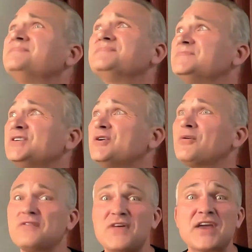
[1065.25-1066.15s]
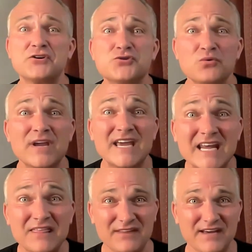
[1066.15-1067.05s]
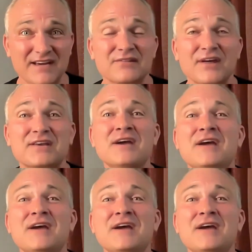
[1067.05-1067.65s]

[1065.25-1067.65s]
you know, that they can do anything. Like,